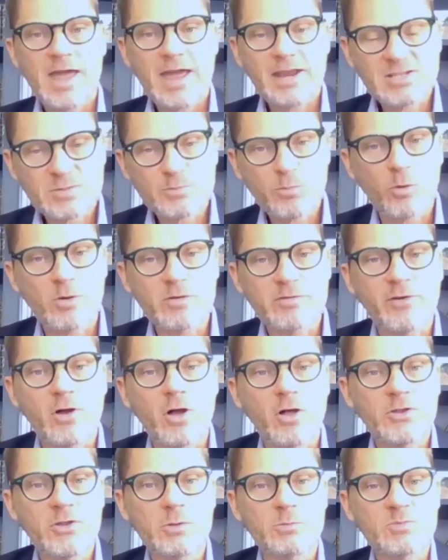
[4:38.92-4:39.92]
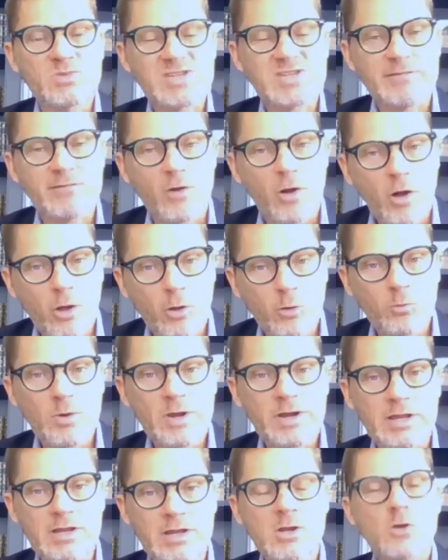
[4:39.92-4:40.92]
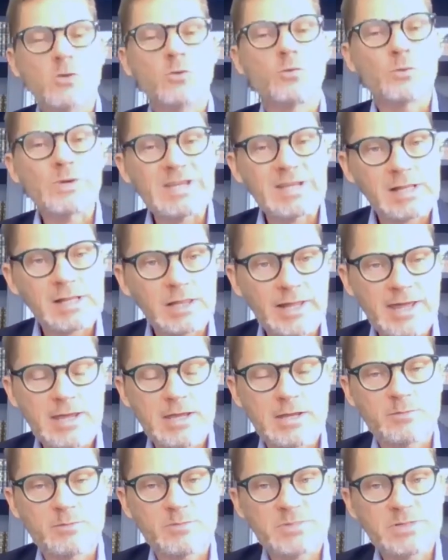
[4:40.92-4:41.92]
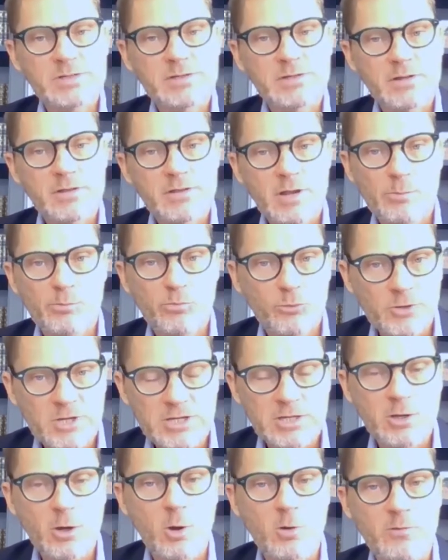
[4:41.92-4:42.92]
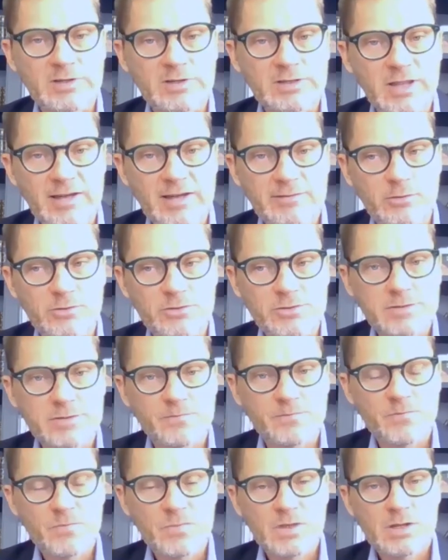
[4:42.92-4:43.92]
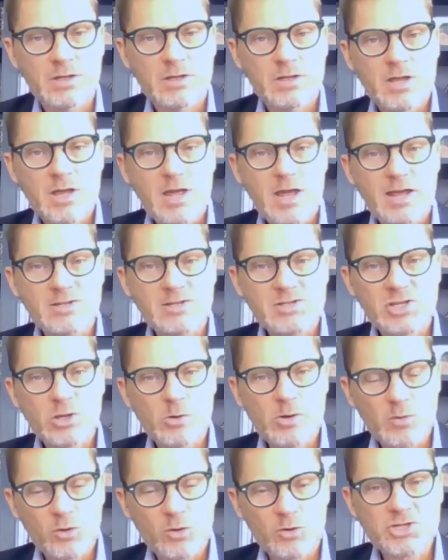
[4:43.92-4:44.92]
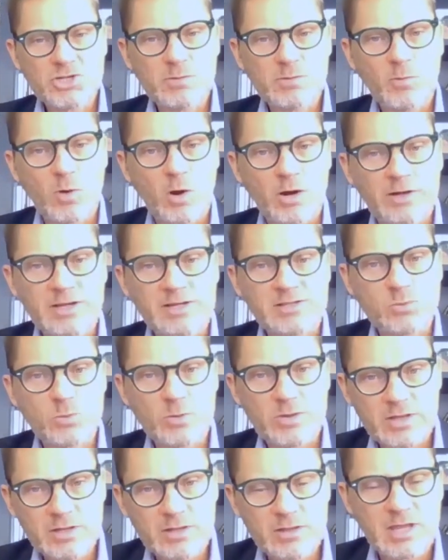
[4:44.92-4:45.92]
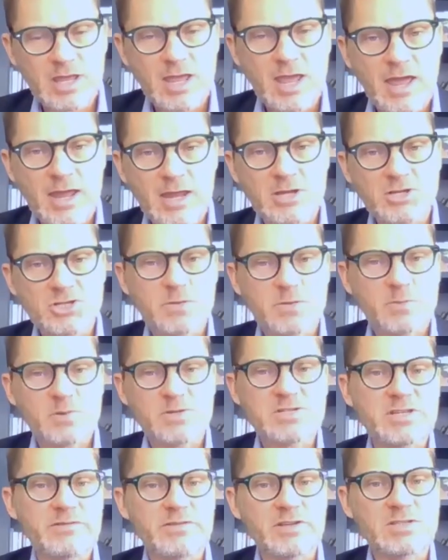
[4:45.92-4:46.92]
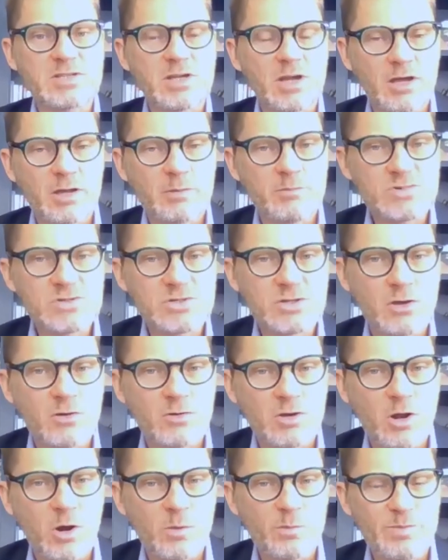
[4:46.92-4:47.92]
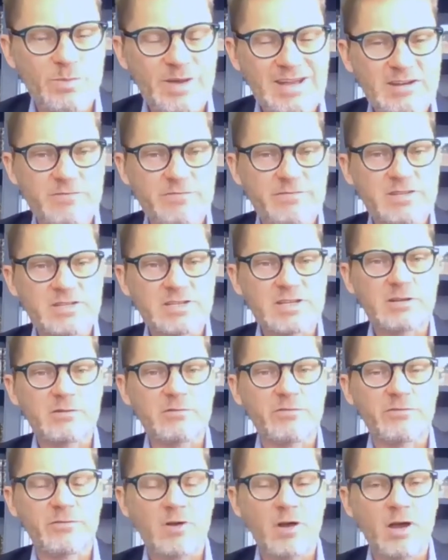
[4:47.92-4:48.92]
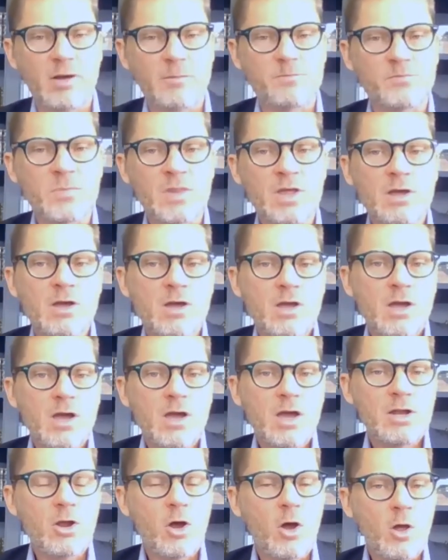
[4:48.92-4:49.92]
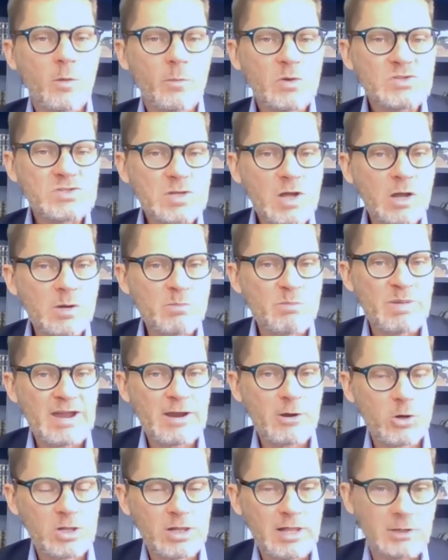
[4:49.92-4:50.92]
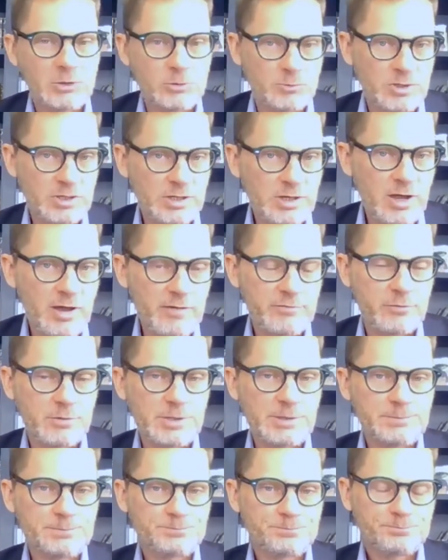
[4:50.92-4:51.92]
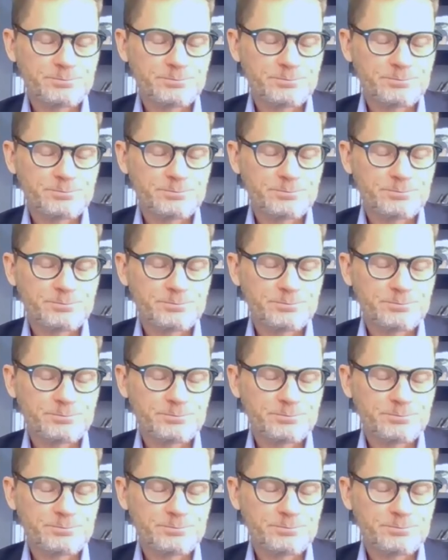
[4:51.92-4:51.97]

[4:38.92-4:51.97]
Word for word: export volumes have already reclaimed their pre-COVID levels. And so emerging markets within the Asia Pacific time zone are benefiting from an almost unparalleled recovery.